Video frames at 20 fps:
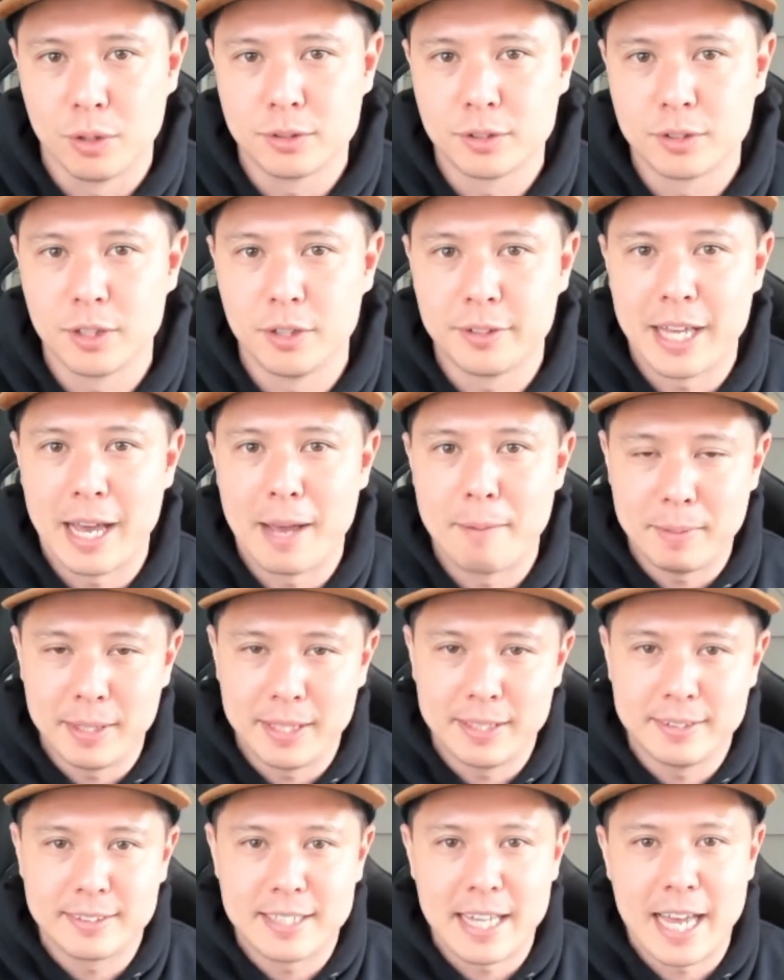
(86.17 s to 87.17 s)
So that
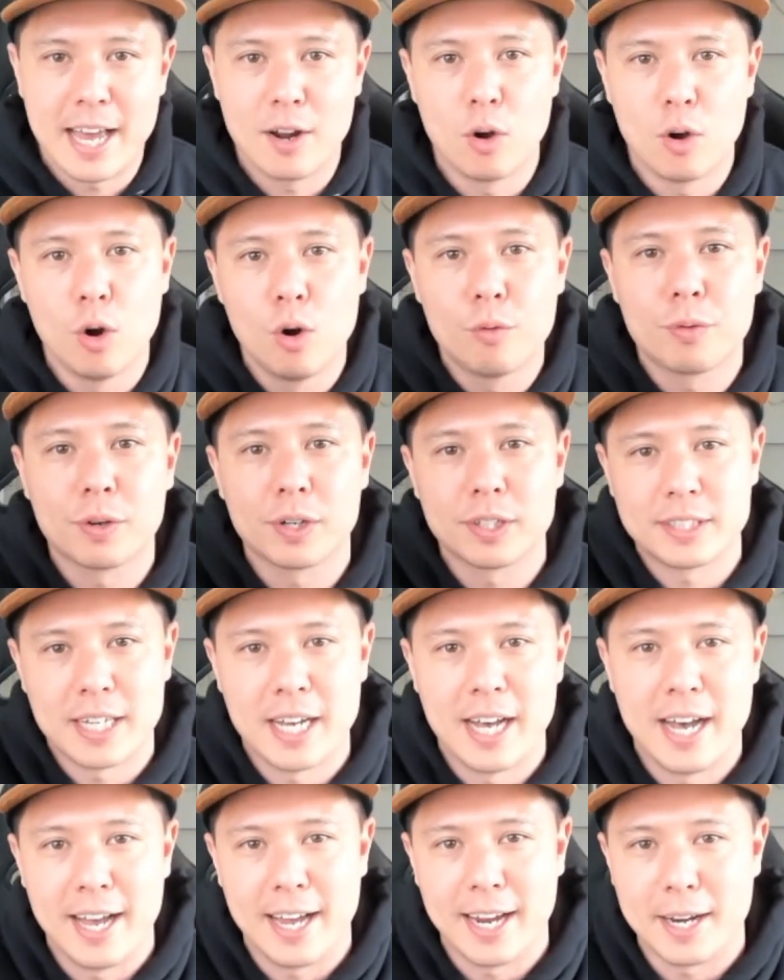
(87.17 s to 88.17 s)
means that over
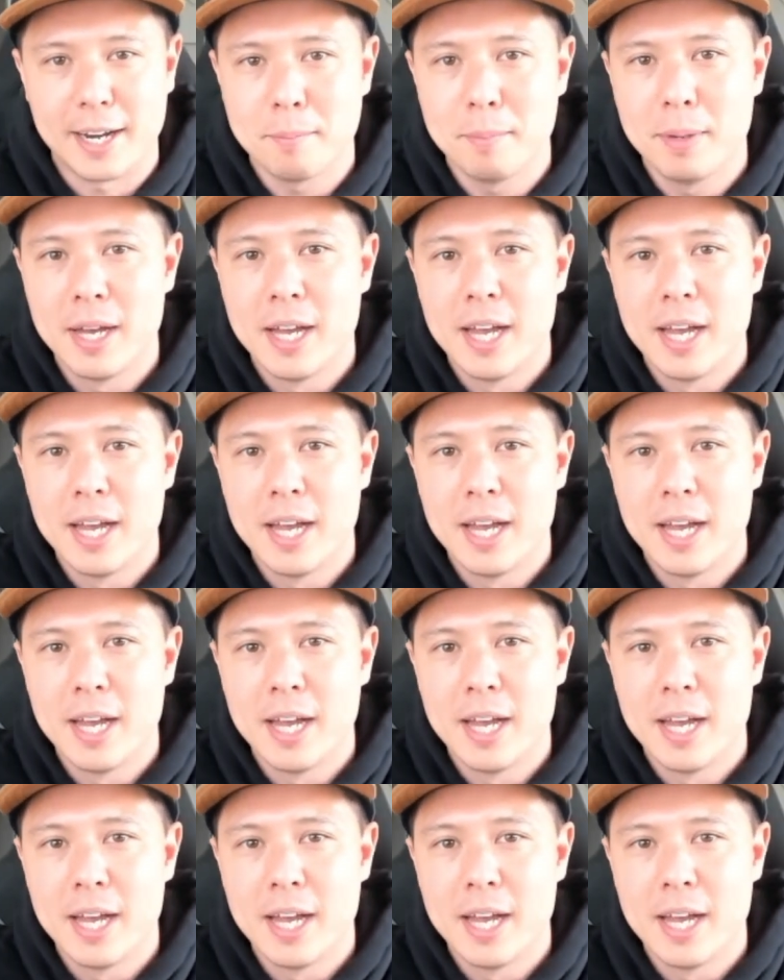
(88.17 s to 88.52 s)
time,